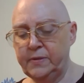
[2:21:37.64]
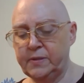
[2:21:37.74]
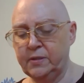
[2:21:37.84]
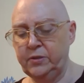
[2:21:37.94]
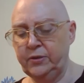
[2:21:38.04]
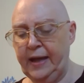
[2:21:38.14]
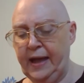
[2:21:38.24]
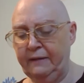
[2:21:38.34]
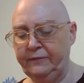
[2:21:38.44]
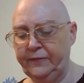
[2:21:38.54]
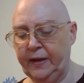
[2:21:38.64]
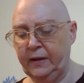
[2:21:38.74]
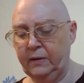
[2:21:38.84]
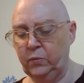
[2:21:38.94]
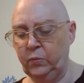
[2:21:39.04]
So you have
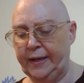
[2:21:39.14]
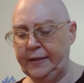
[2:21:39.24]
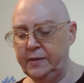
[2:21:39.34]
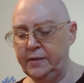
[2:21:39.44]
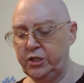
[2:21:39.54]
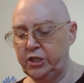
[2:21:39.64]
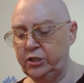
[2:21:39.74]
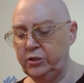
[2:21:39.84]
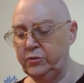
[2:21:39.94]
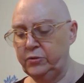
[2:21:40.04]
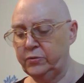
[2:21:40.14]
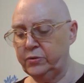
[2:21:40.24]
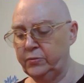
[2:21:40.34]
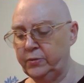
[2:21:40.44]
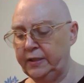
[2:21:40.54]
uh, one,
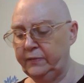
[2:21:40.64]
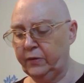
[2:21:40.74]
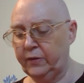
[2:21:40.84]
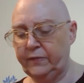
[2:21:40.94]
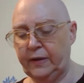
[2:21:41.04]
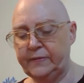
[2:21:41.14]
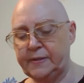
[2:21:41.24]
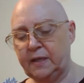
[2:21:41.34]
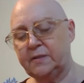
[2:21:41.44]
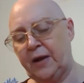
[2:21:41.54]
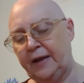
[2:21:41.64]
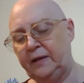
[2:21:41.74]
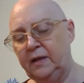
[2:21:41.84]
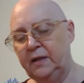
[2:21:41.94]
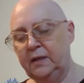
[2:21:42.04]
two, three, four, five, six, right.
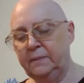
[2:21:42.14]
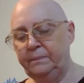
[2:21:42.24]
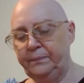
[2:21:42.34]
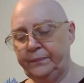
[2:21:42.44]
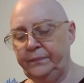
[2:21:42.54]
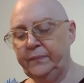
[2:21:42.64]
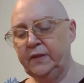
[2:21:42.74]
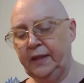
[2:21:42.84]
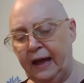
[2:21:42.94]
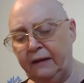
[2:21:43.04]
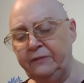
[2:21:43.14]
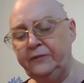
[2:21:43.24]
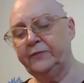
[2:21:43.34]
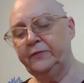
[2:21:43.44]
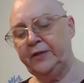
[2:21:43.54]
Love,
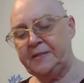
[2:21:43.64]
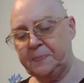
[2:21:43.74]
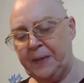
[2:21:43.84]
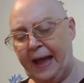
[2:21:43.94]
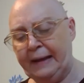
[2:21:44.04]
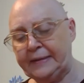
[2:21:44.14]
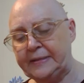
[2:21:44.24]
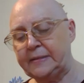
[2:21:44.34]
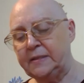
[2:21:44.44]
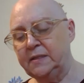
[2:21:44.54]
respect,